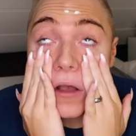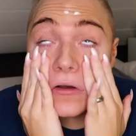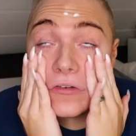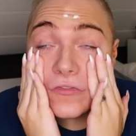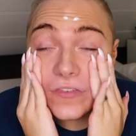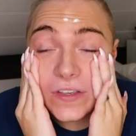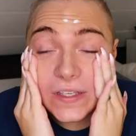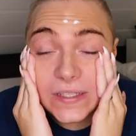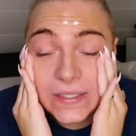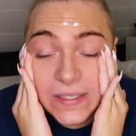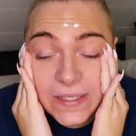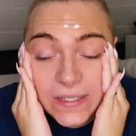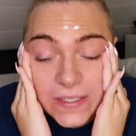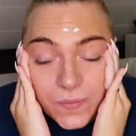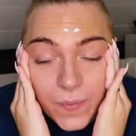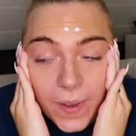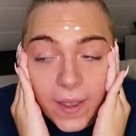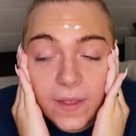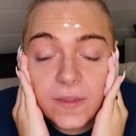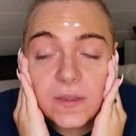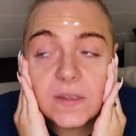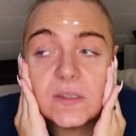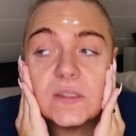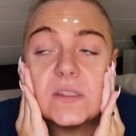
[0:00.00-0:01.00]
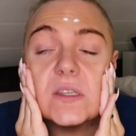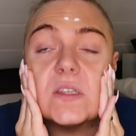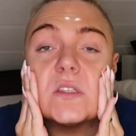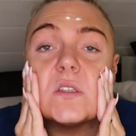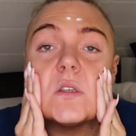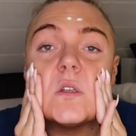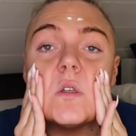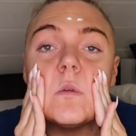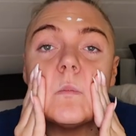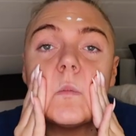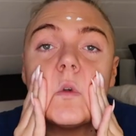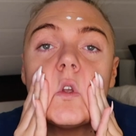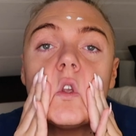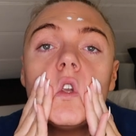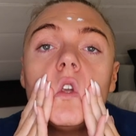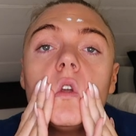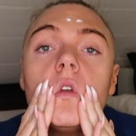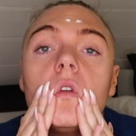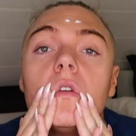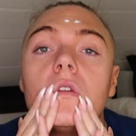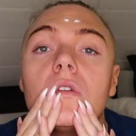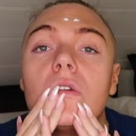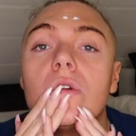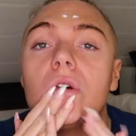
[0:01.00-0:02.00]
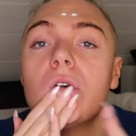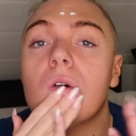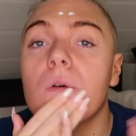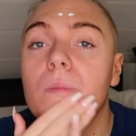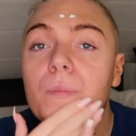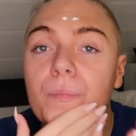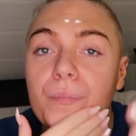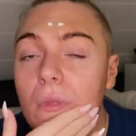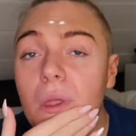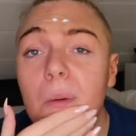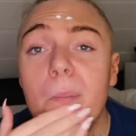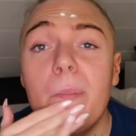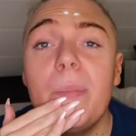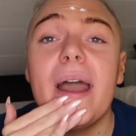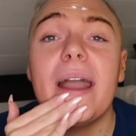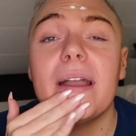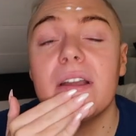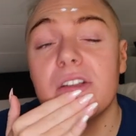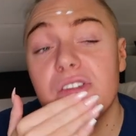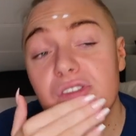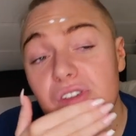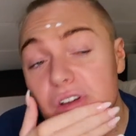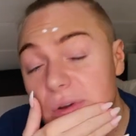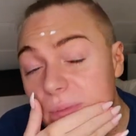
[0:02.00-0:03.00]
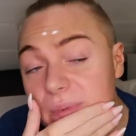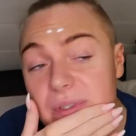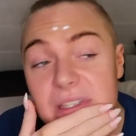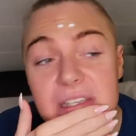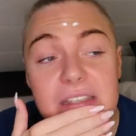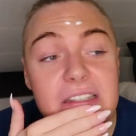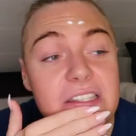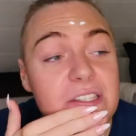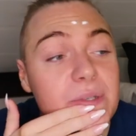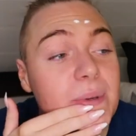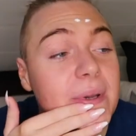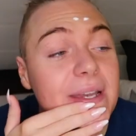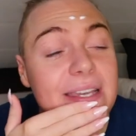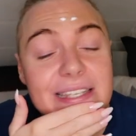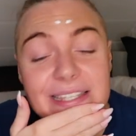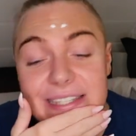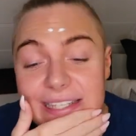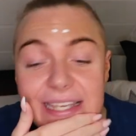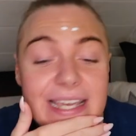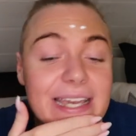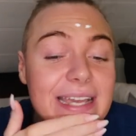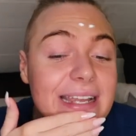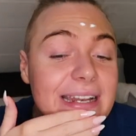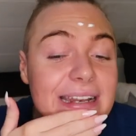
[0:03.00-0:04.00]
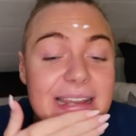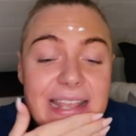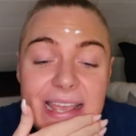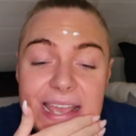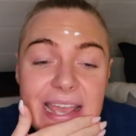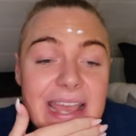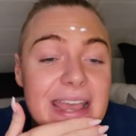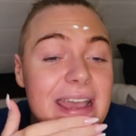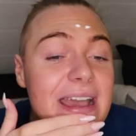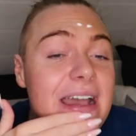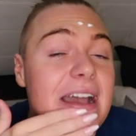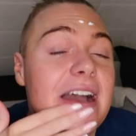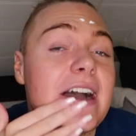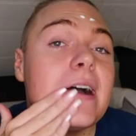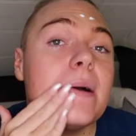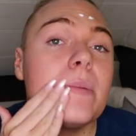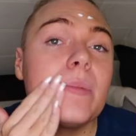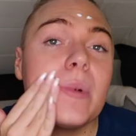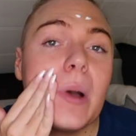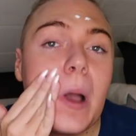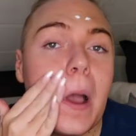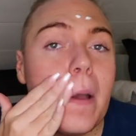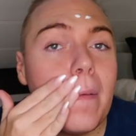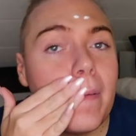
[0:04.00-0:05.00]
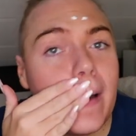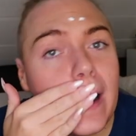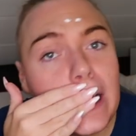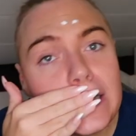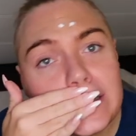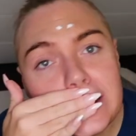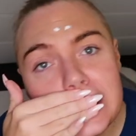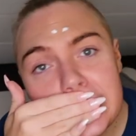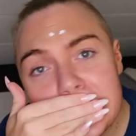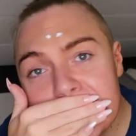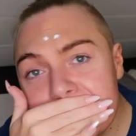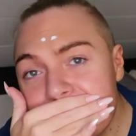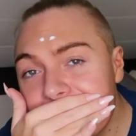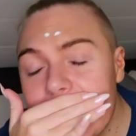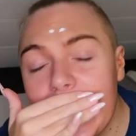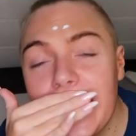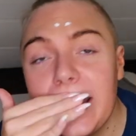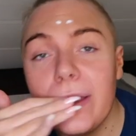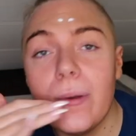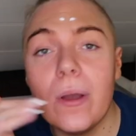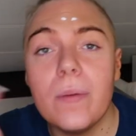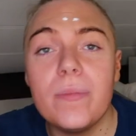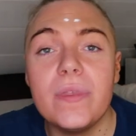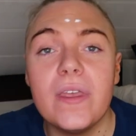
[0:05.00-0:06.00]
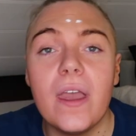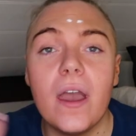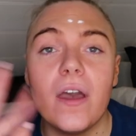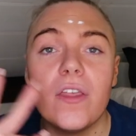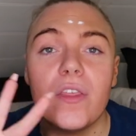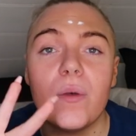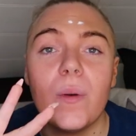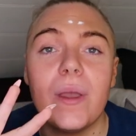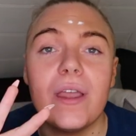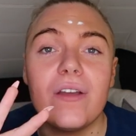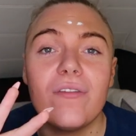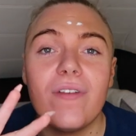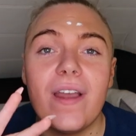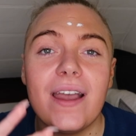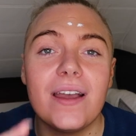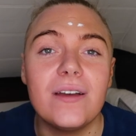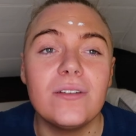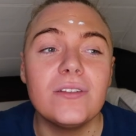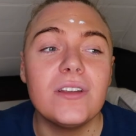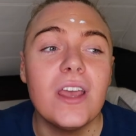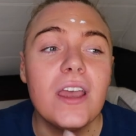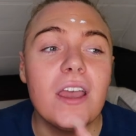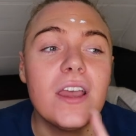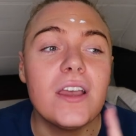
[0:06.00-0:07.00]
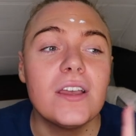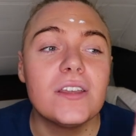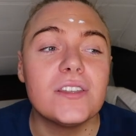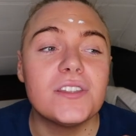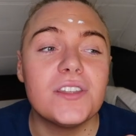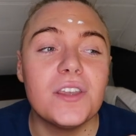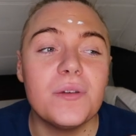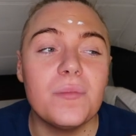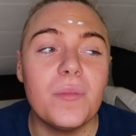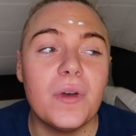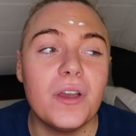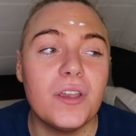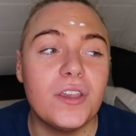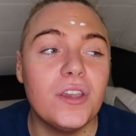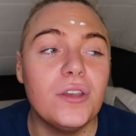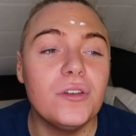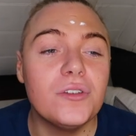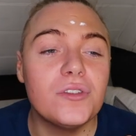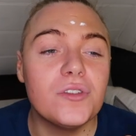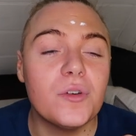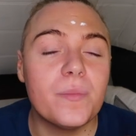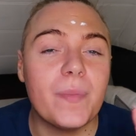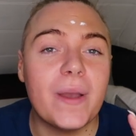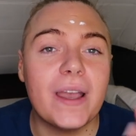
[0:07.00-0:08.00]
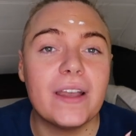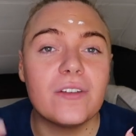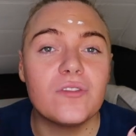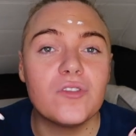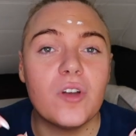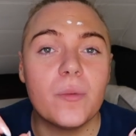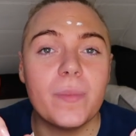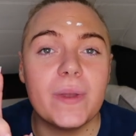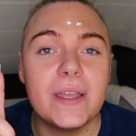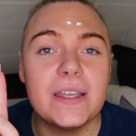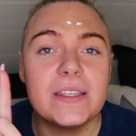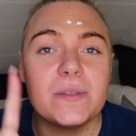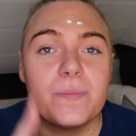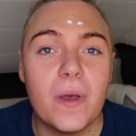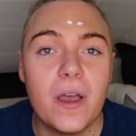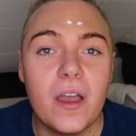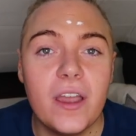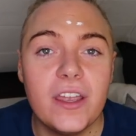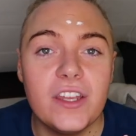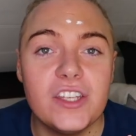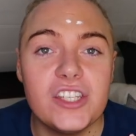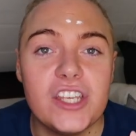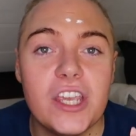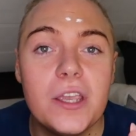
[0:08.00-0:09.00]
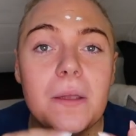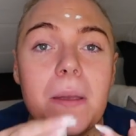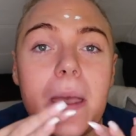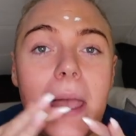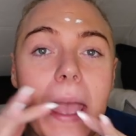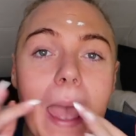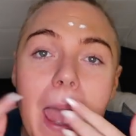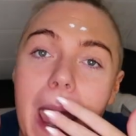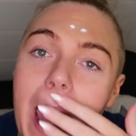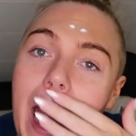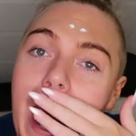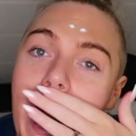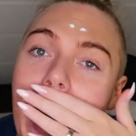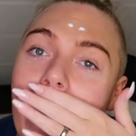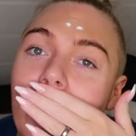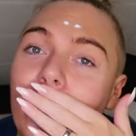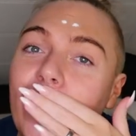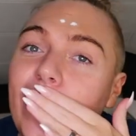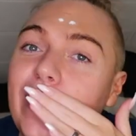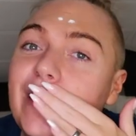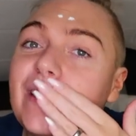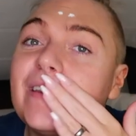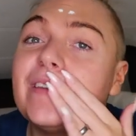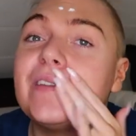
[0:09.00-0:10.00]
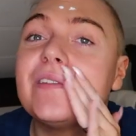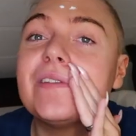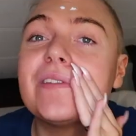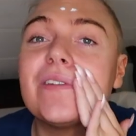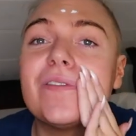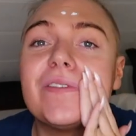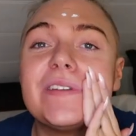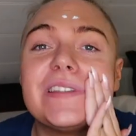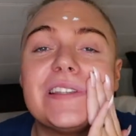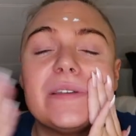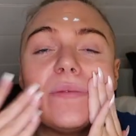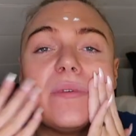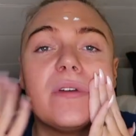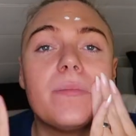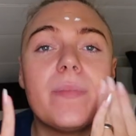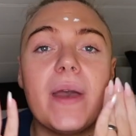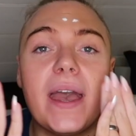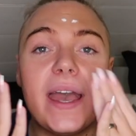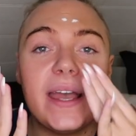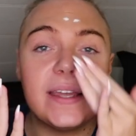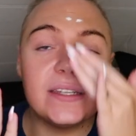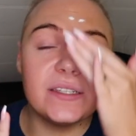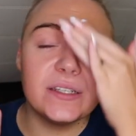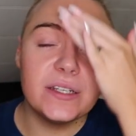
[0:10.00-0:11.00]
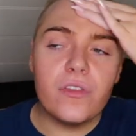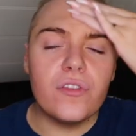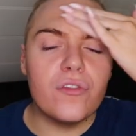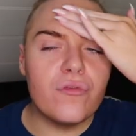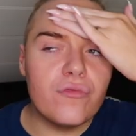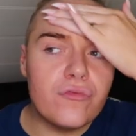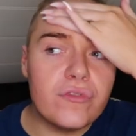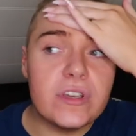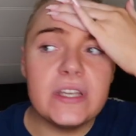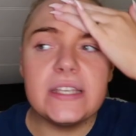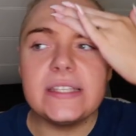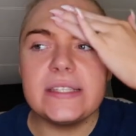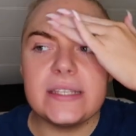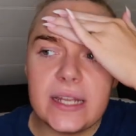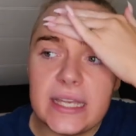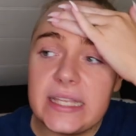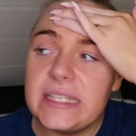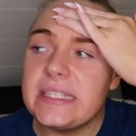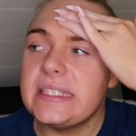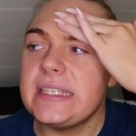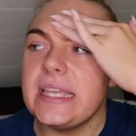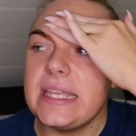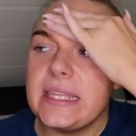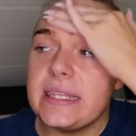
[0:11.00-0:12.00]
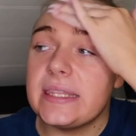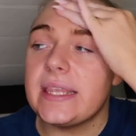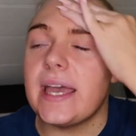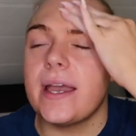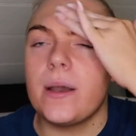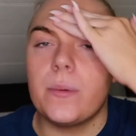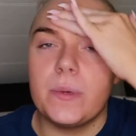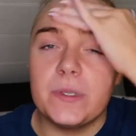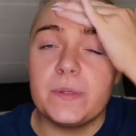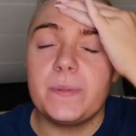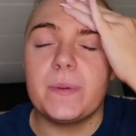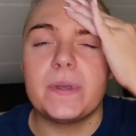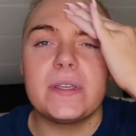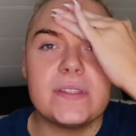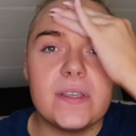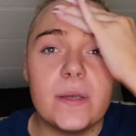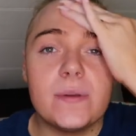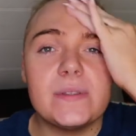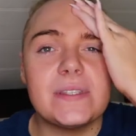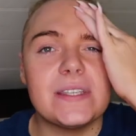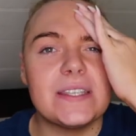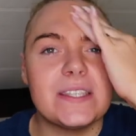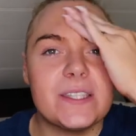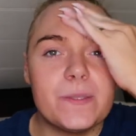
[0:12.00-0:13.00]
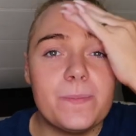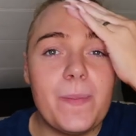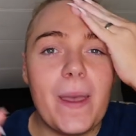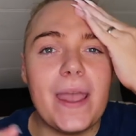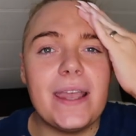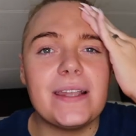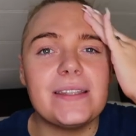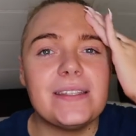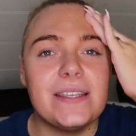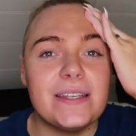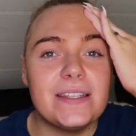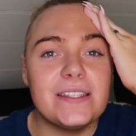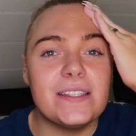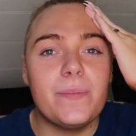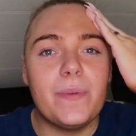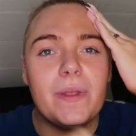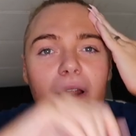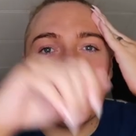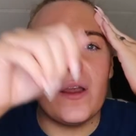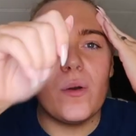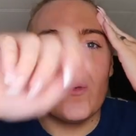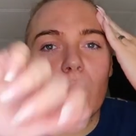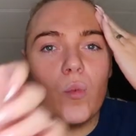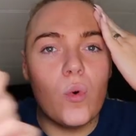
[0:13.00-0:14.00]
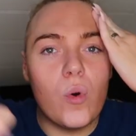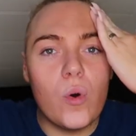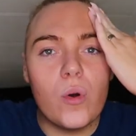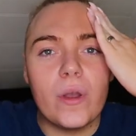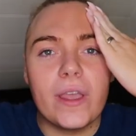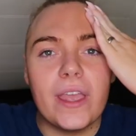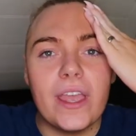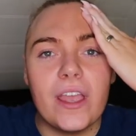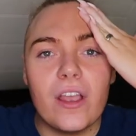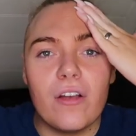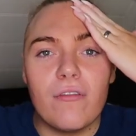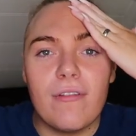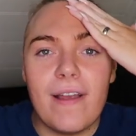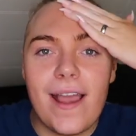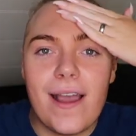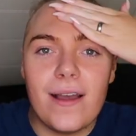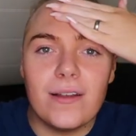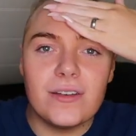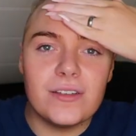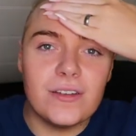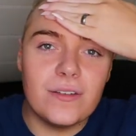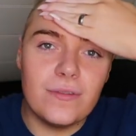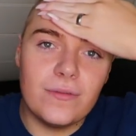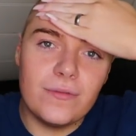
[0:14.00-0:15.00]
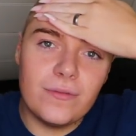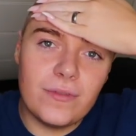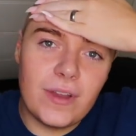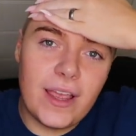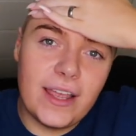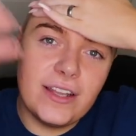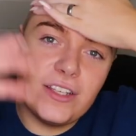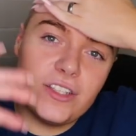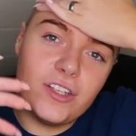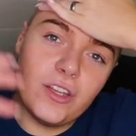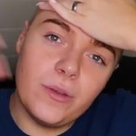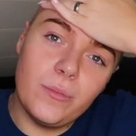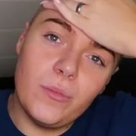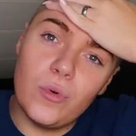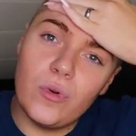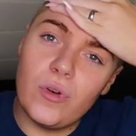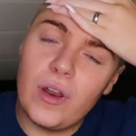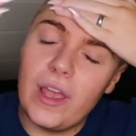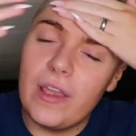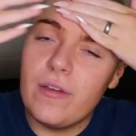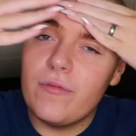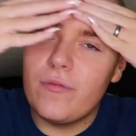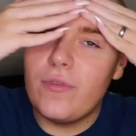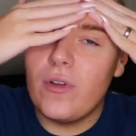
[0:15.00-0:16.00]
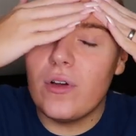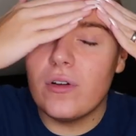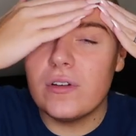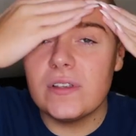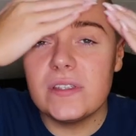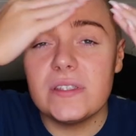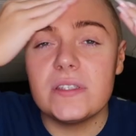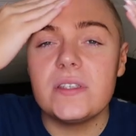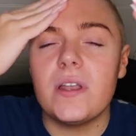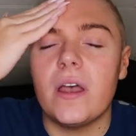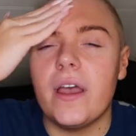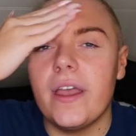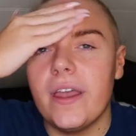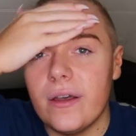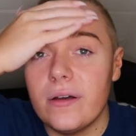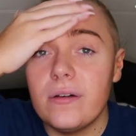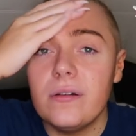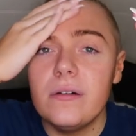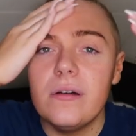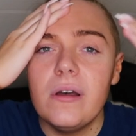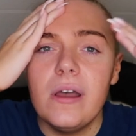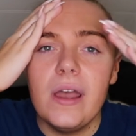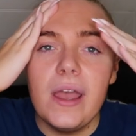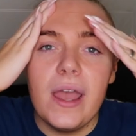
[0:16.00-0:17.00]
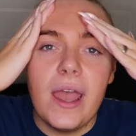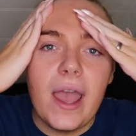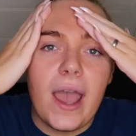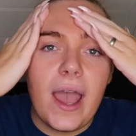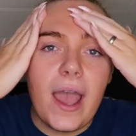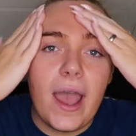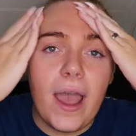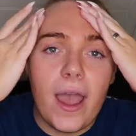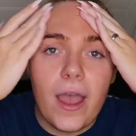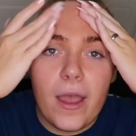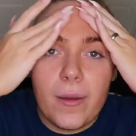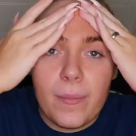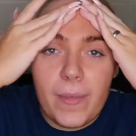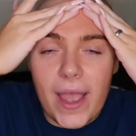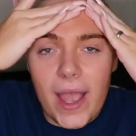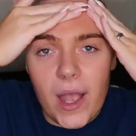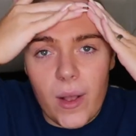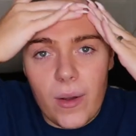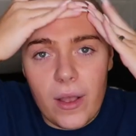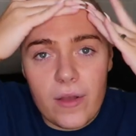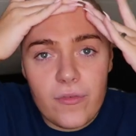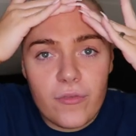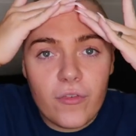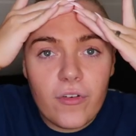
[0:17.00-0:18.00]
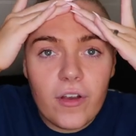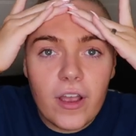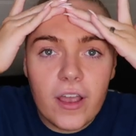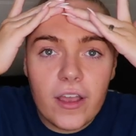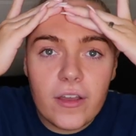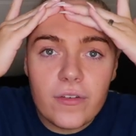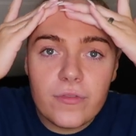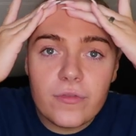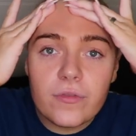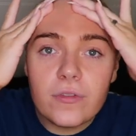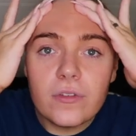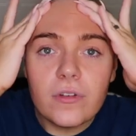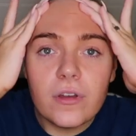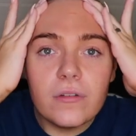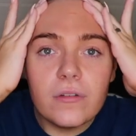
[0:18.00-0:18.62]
Obviously as well, this isn't my usual backdrop situation. I've actually just set you up the other way around. So my usual backdrop is behind you. And this is obviously my bed. The reason I did that was because I was expecting to be like walking around and doing more like vlog style. However, I've